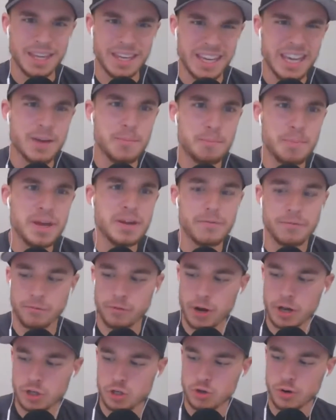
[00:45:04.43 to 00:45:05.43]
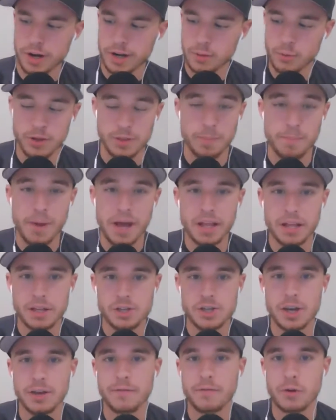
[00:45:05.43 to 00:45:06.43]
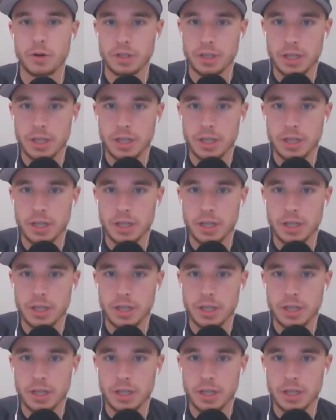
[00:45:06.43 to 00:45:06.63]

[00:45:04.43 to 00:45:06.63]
he had been frustrated with Belichick for